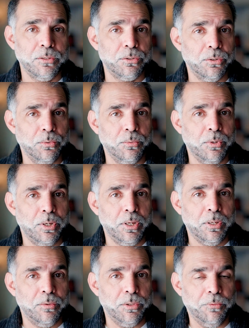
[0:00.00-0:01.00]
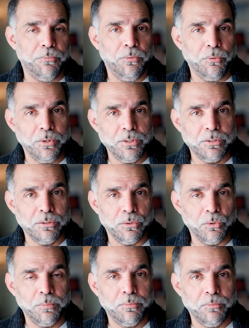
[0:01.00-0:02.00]
So the for each
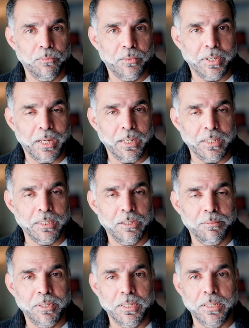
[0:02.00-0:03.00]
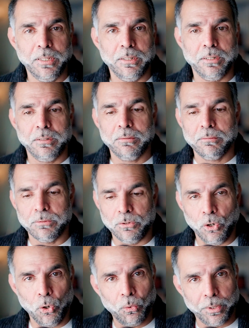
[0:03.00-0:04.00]
loop can either be
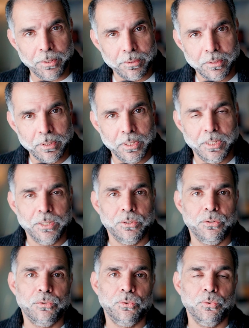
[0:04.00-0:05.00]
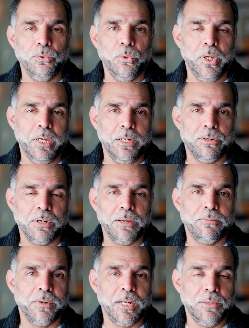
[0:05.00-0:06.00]
lowered to a eh,
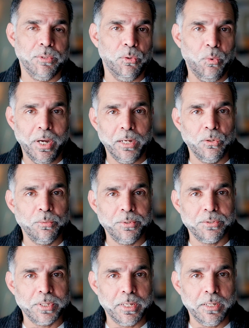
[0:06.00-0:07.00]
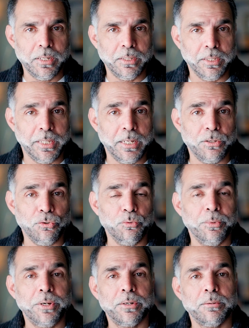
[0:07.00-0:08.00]
try finally with a while loop inside it and the get
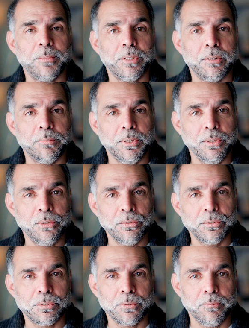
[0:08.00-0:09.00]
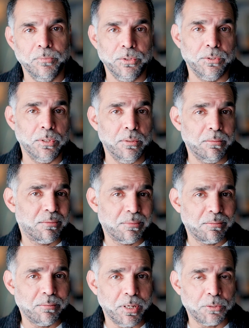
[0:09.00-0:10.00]
enumerator method being used, which is a
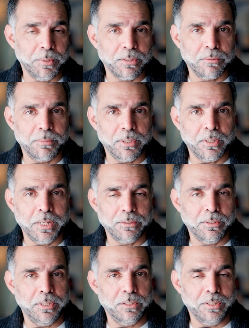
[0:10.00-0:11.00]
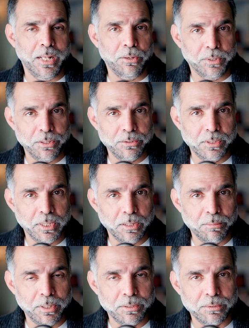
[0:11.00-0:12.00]
expensive method as in there's an allocation
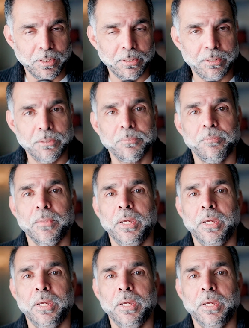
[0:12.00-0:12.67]
taking place right there.